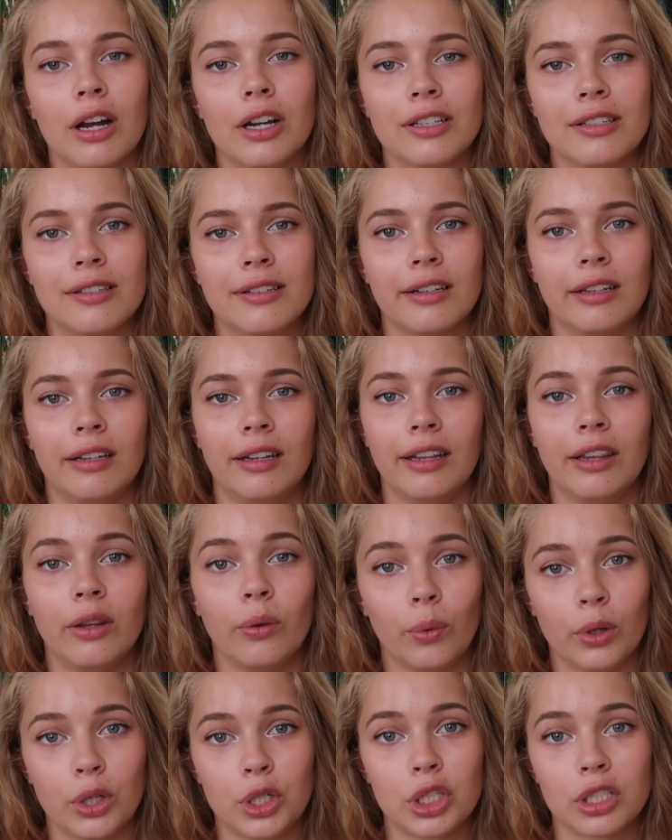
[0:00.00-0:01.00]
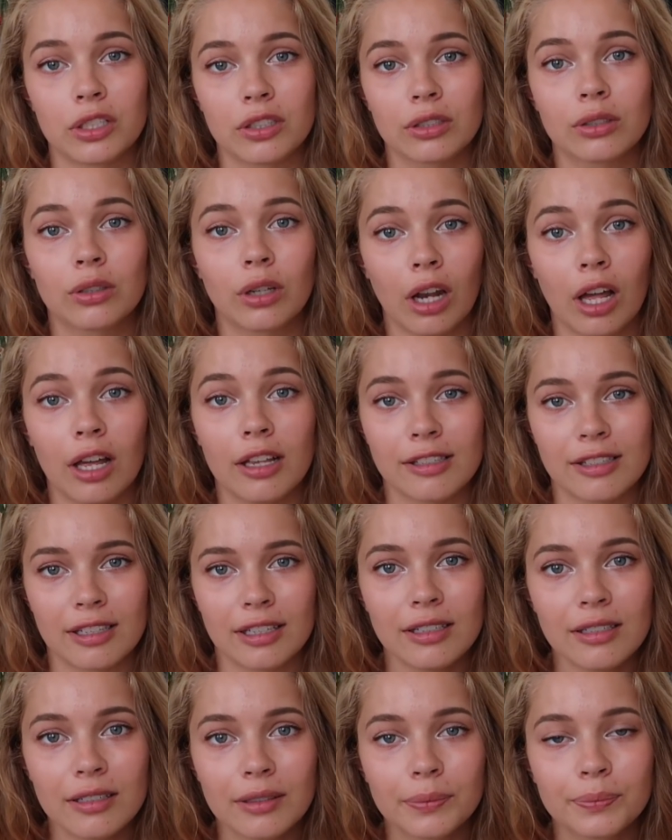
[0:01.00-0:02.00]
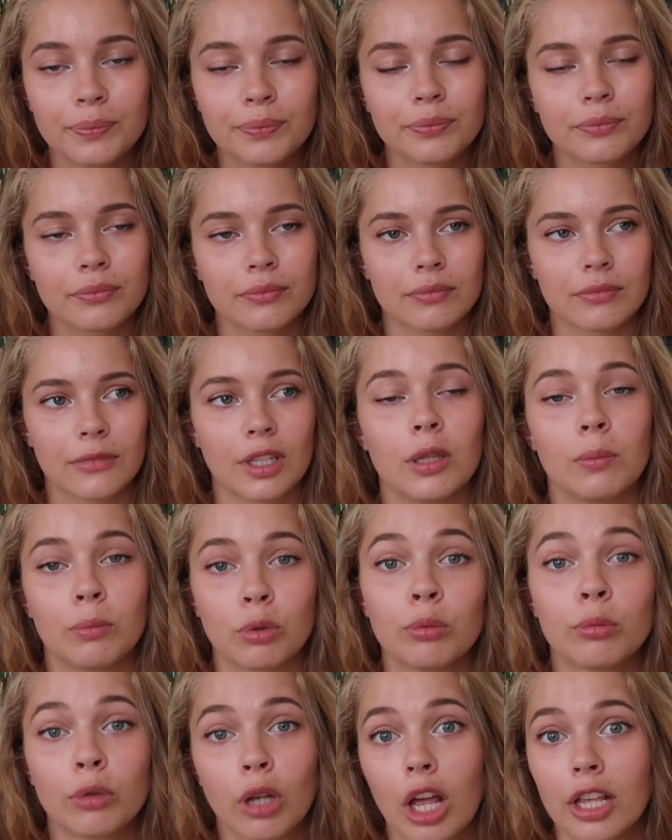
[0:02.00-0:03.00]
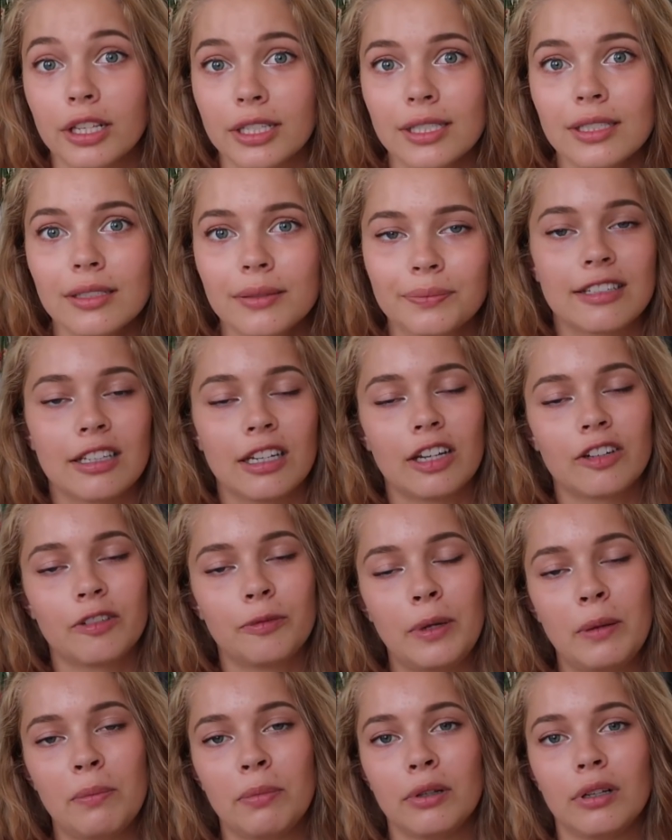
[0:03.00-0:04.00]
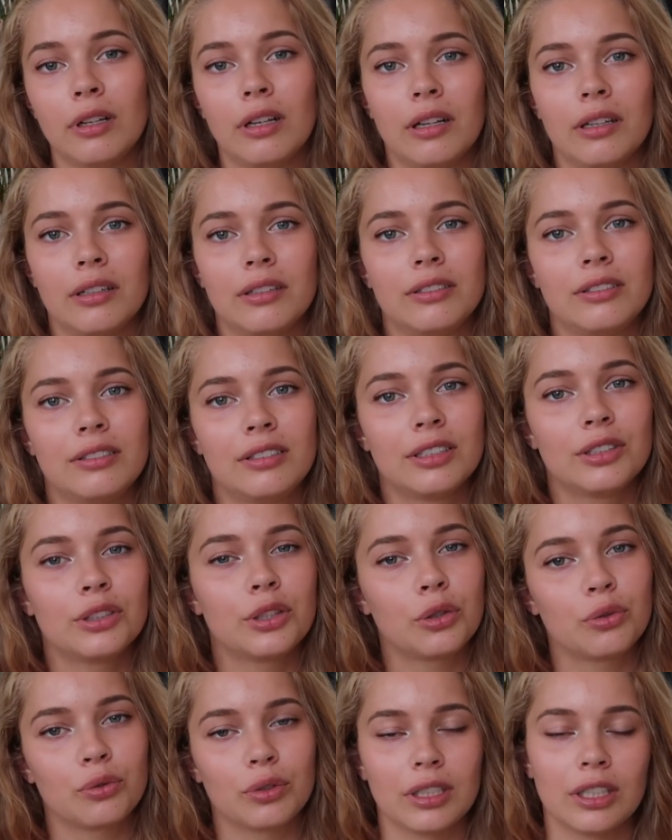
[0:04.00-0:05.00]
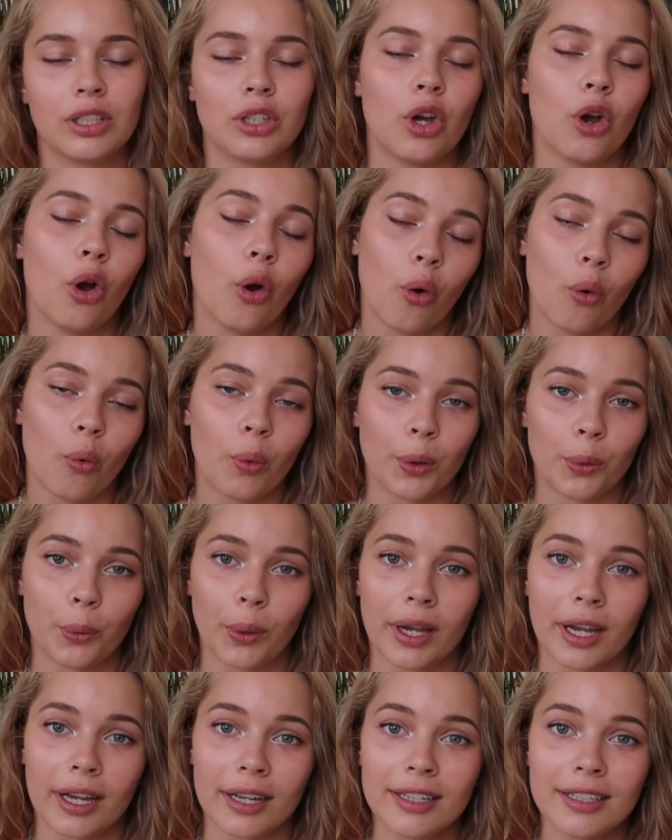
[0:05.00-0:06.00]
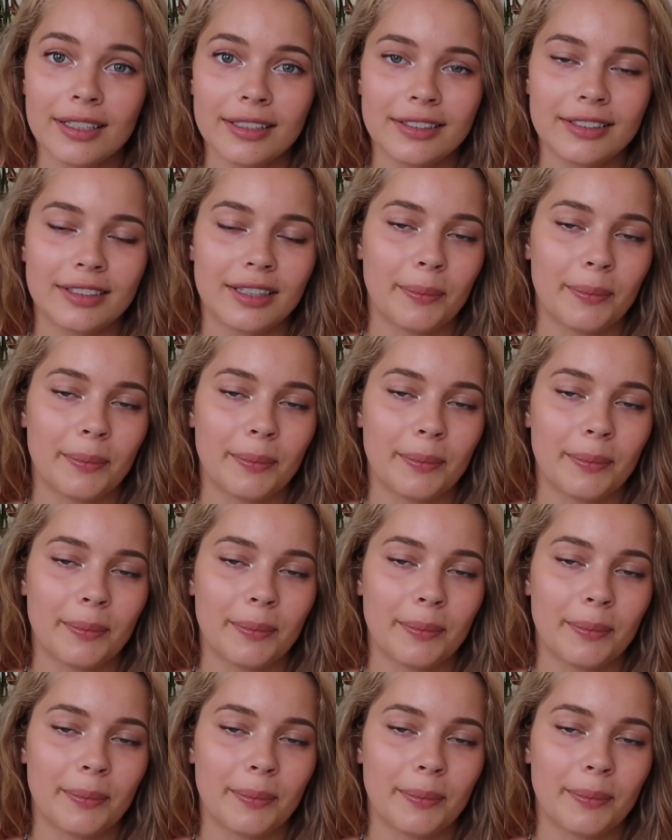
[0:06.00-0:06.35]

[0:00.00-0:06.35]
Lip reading: are still in the witch's closet, in the broom closet. A lot of people still don't really know what Wicca is.